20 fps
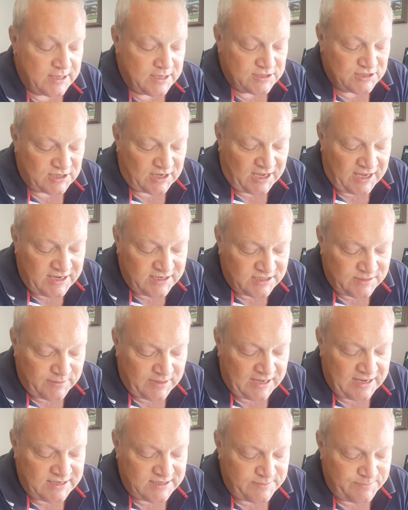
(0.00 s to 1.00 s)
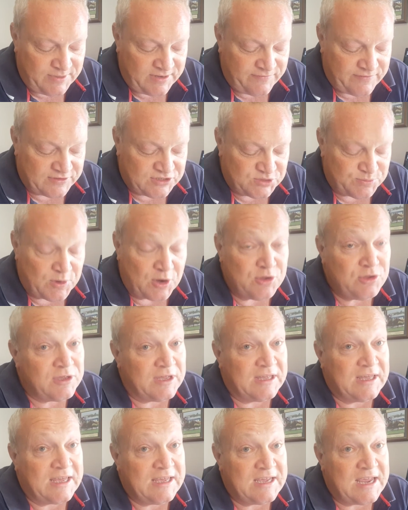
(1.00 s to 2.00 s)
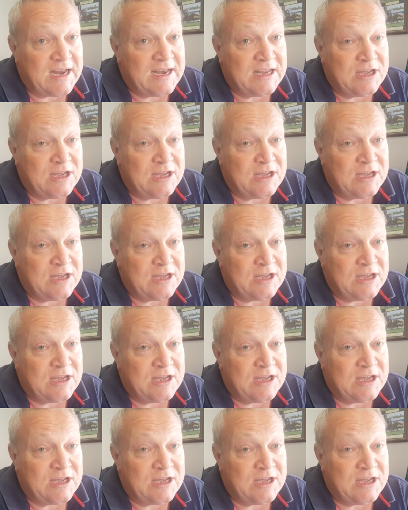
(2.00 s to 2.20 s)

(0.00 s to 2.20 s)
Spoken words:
So he's a bit of a smoky.